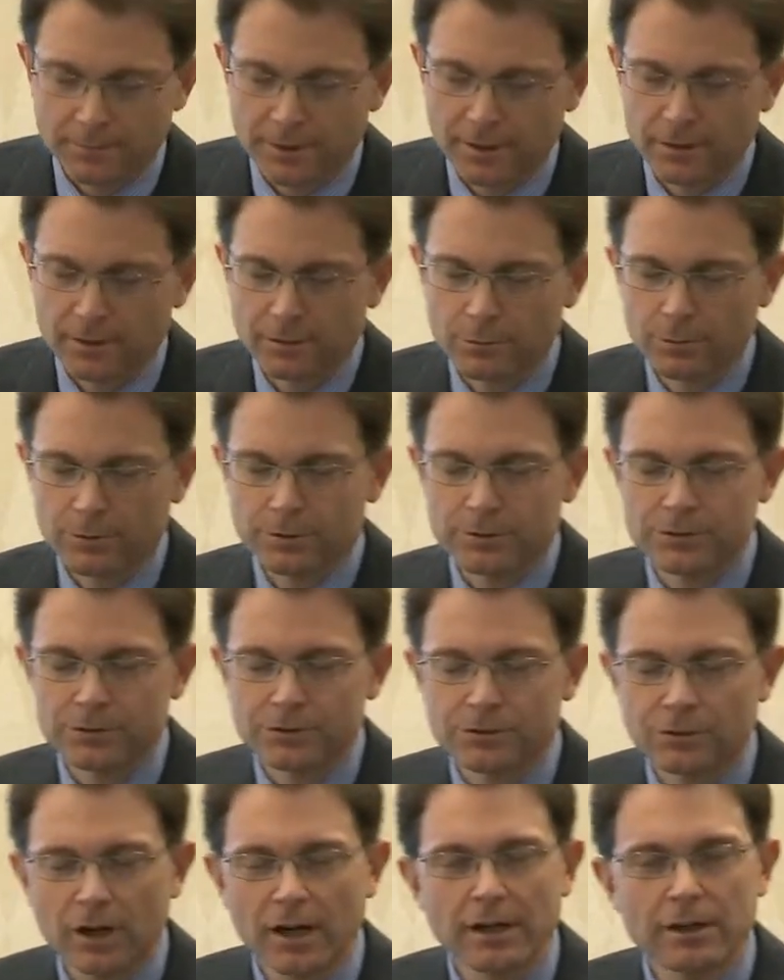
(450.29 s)
In other words,
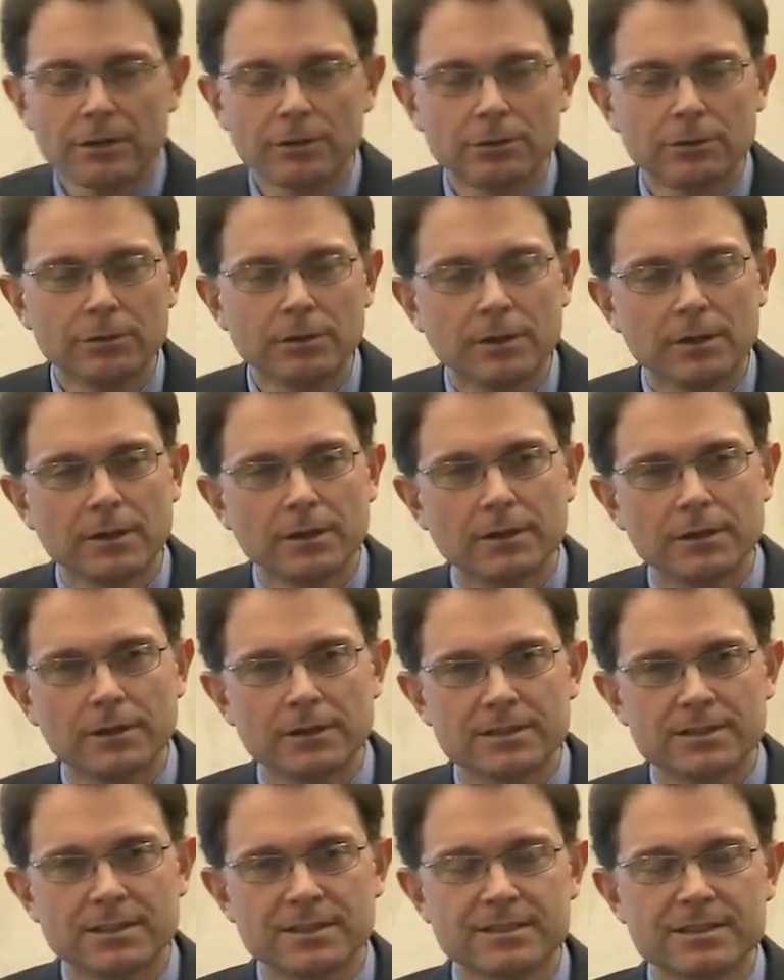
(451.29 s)
trying to
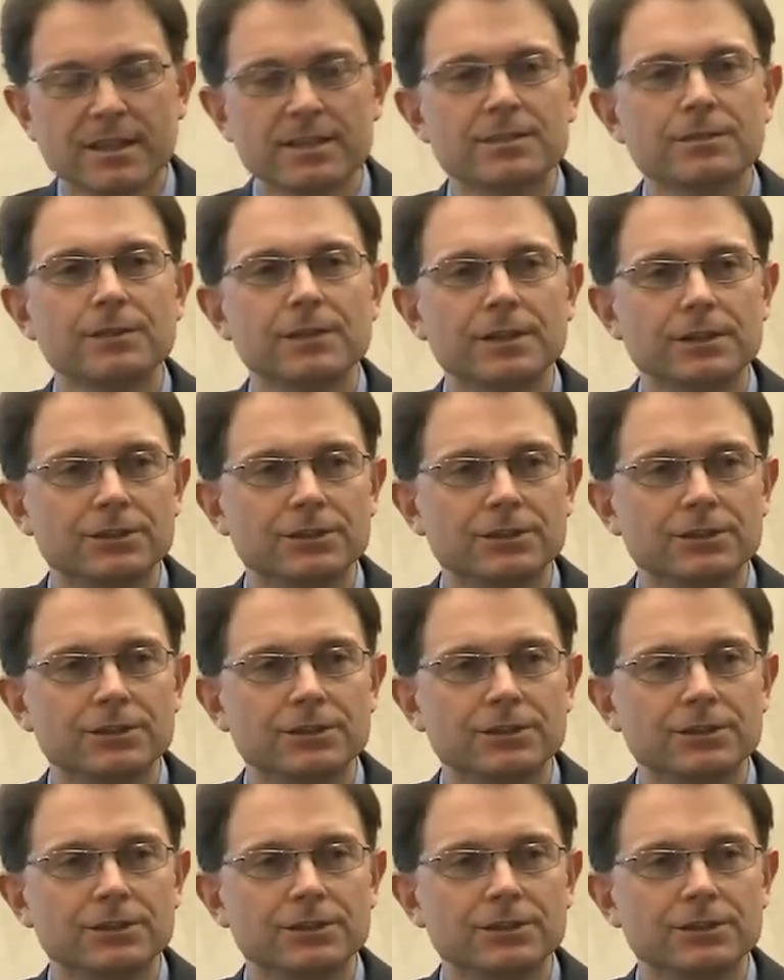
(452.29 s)
successfully